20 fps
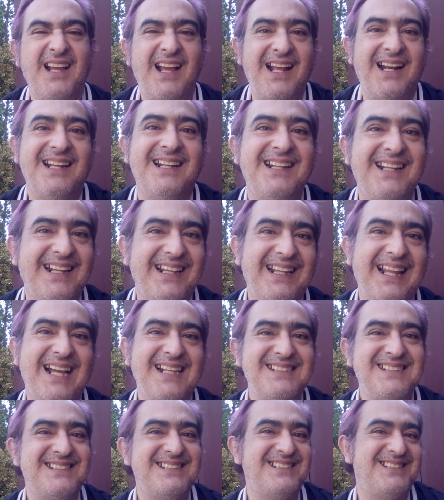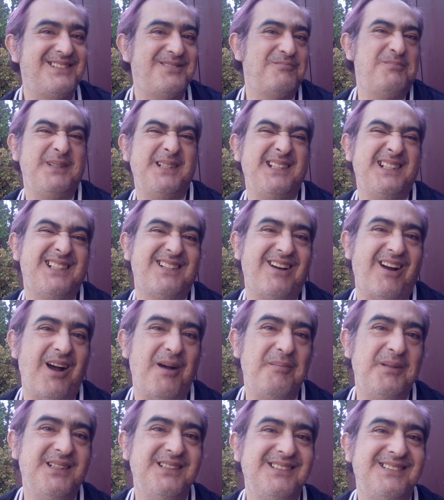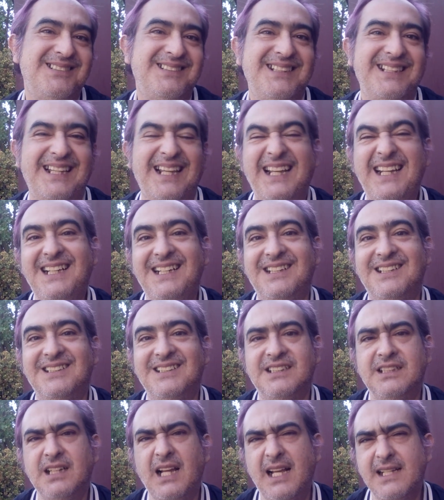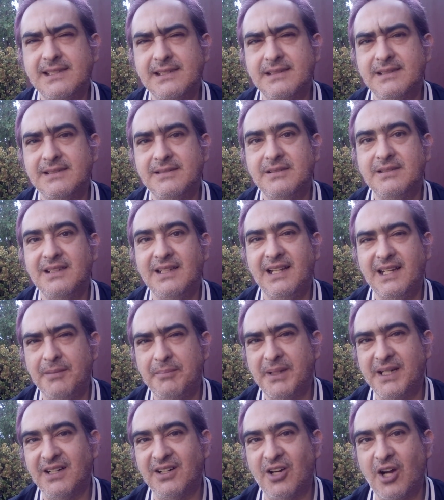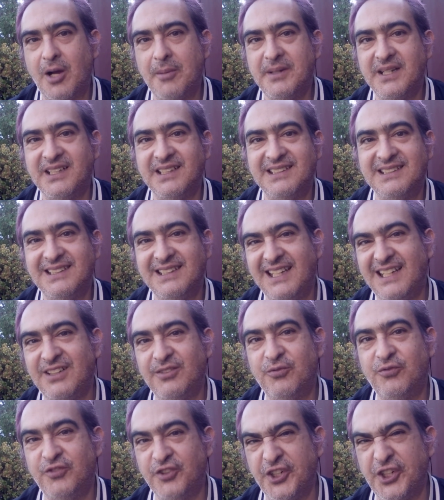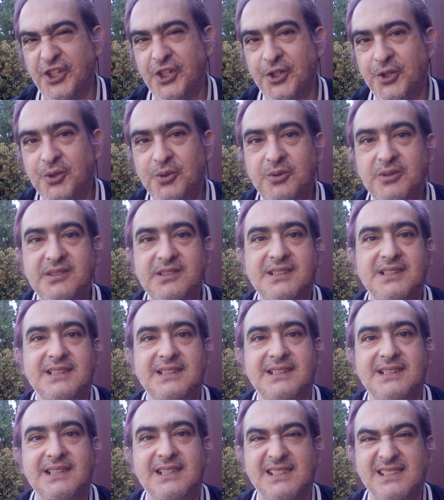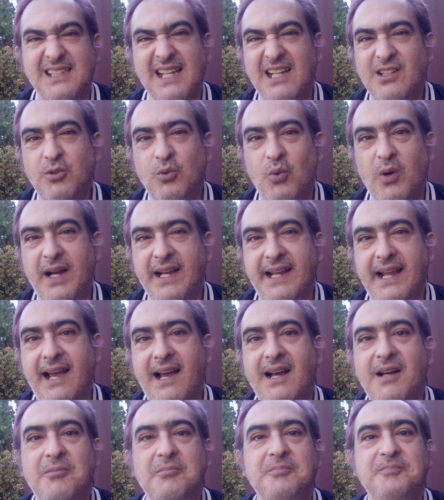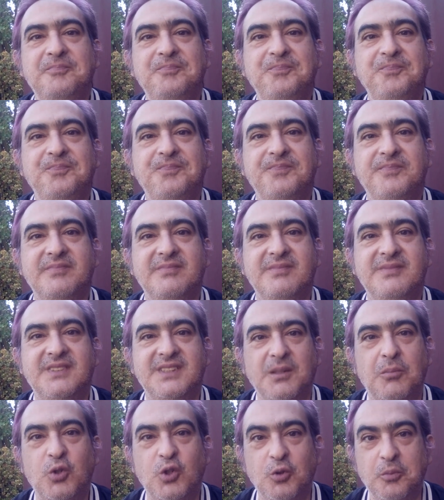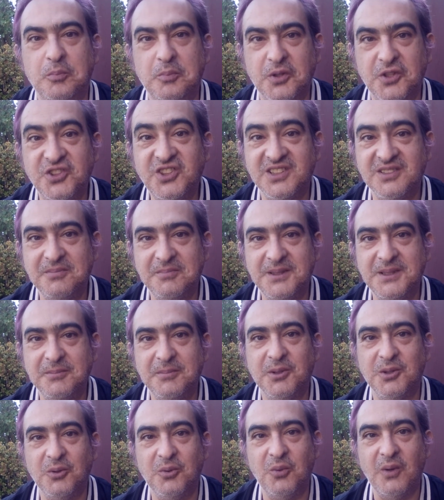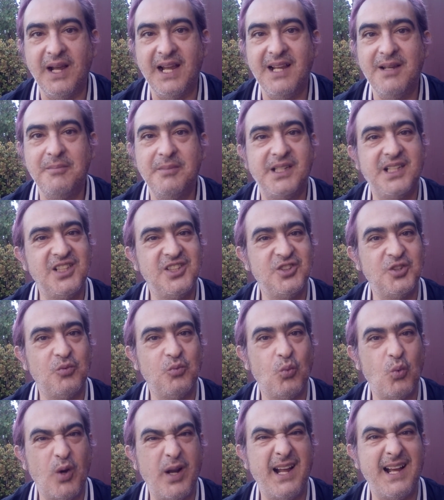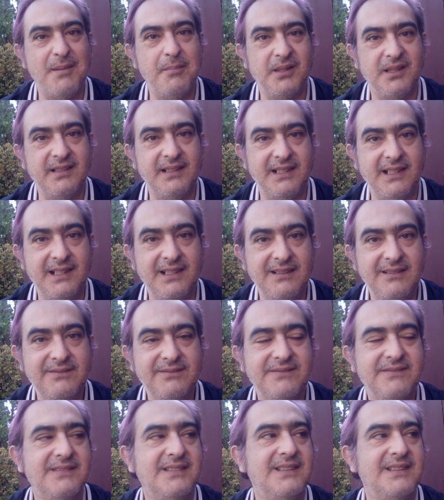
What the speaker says: And that's been a common thing. Has it been a common thing for you? Is that who I am? Someone who pushes people away because of what I believe?